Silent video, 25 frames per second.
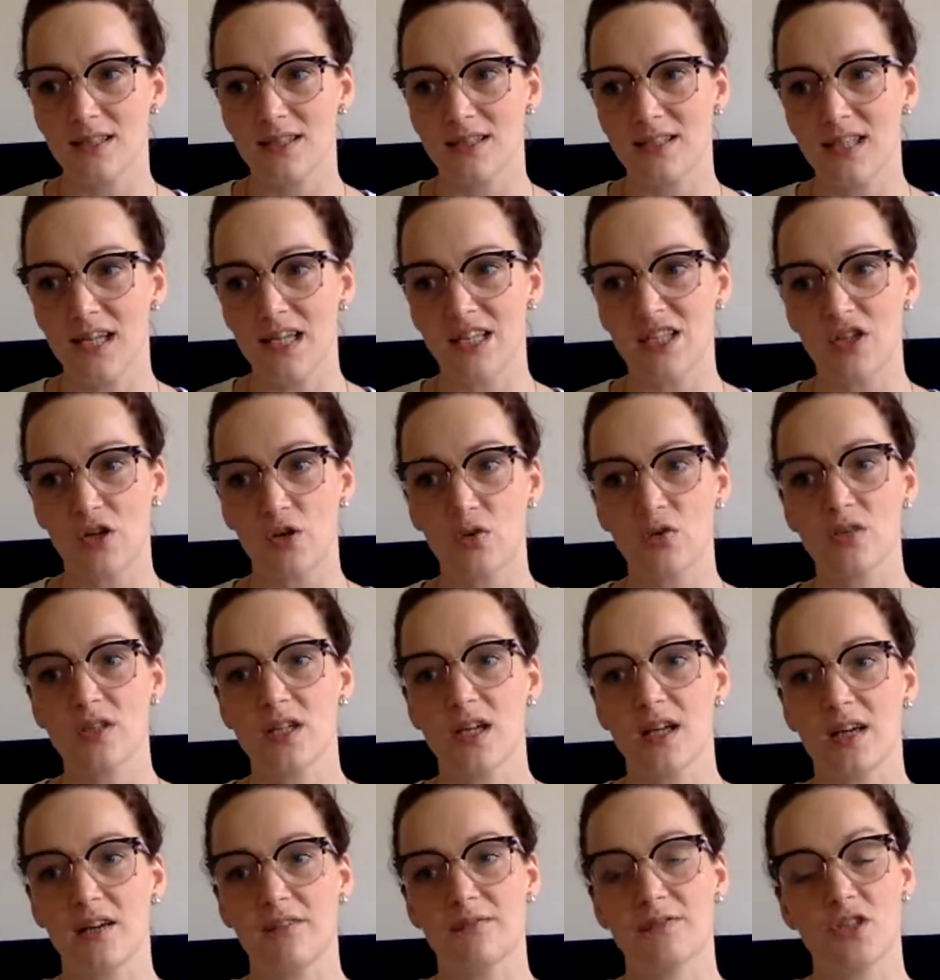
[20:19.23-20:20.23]
they don't
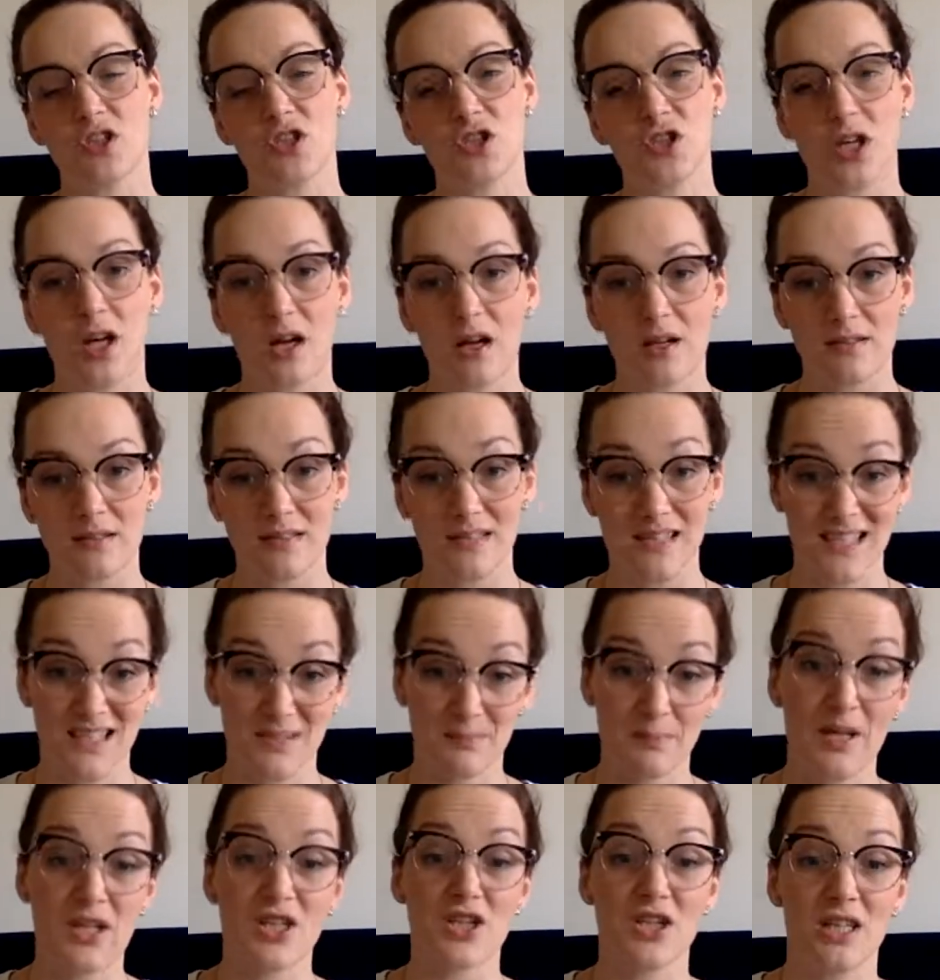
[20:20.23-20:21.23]
have the chance,
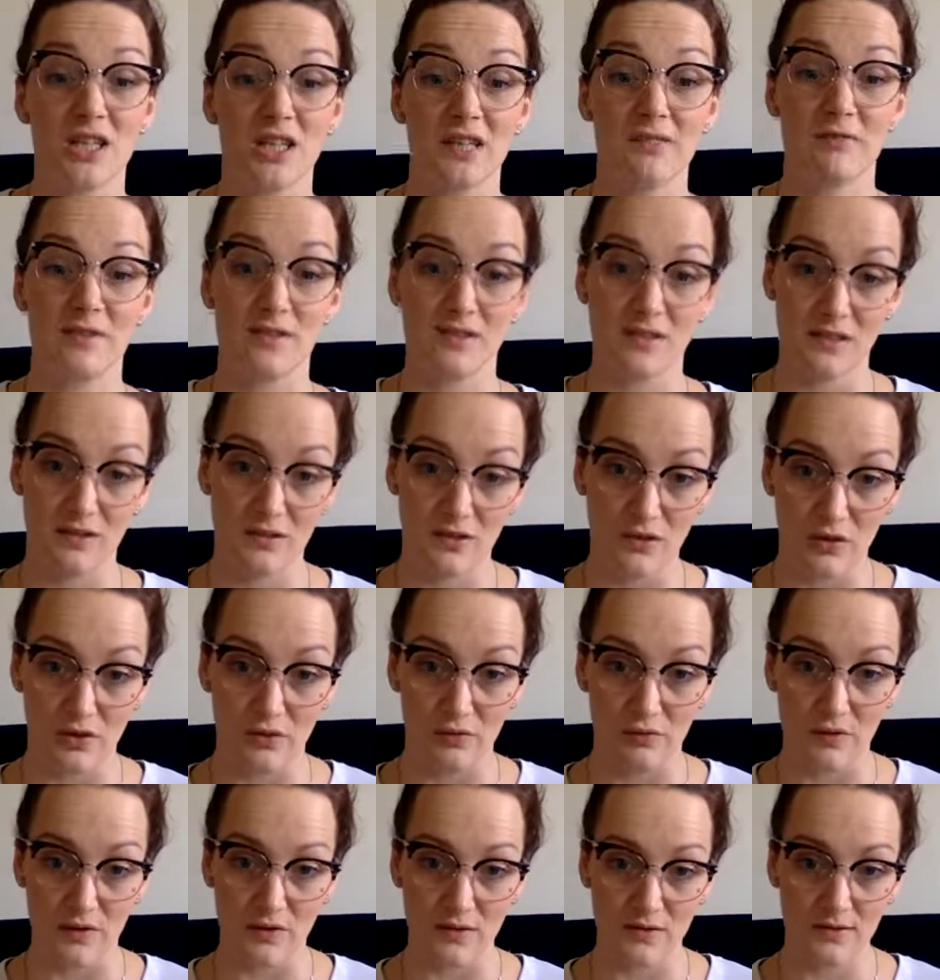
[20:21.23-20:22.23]
especially if it's a
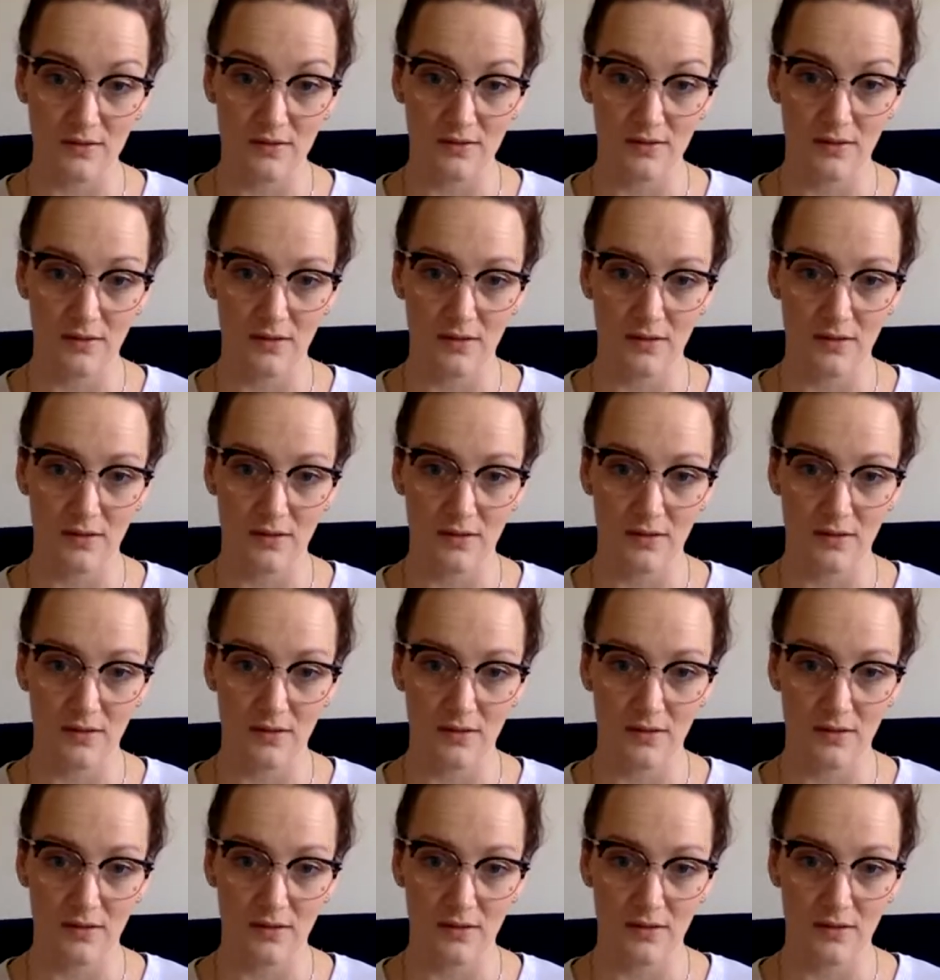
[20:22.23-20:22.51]
service,